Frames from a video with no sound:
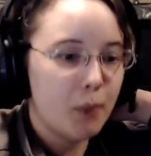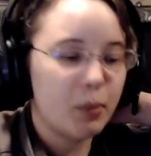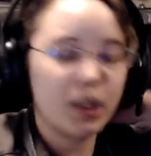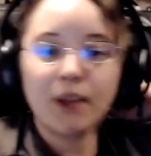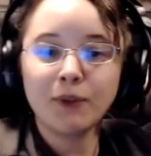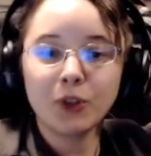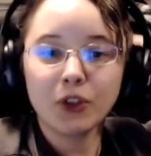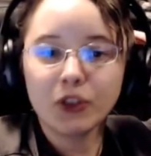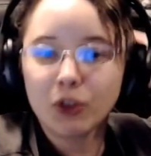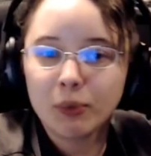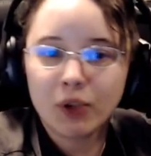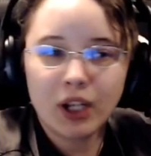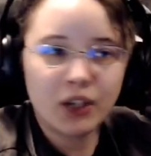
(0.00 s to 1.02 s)
But after a
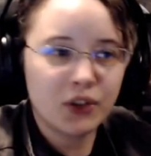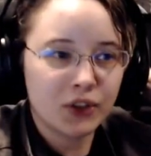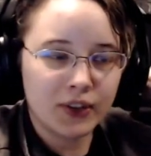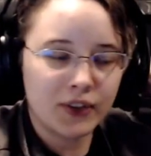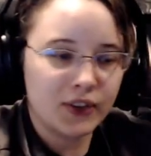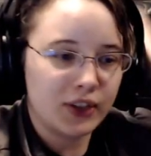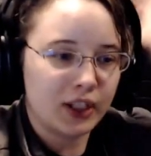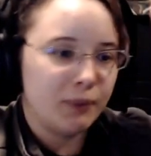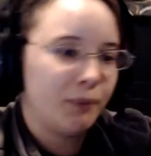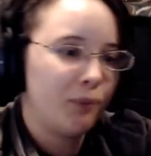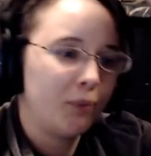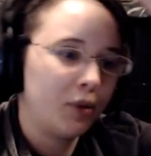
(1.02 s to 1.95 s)
certain point, I just got sick of